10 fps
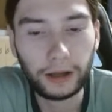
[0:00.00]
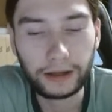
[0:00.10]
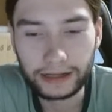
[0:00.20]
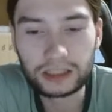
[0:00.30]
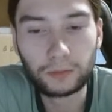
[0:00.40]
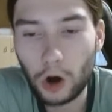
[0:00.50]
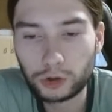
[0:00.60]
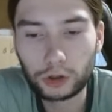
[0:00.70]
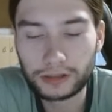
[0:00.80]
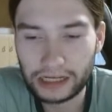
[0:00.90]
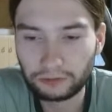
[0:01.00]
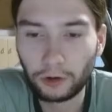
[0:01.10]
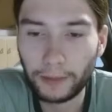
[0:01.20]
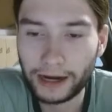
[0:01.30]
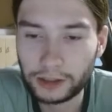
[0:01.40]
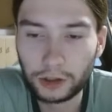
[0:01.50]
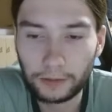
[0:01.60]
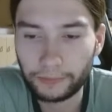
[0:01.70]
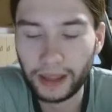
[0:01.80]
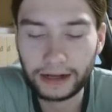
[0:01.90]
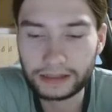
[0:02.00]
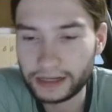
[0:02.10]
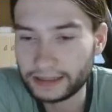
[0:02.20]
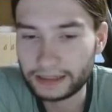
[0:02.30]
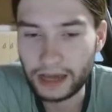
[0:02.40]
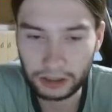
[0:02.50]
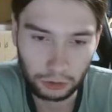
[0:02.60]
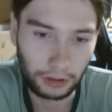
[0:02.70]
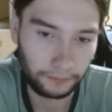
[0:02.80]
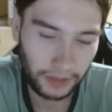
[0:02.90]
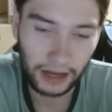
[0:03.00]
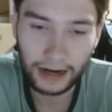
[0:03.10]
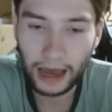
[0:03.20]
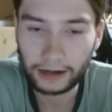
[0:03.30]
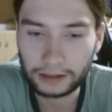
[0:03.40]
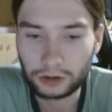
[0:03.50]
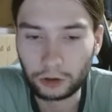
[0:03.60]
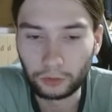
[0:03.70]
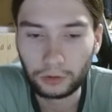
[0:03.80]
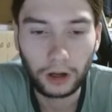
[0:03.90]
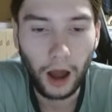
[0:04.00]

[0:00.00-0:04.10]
He's the most successful manager in City's history. That is true.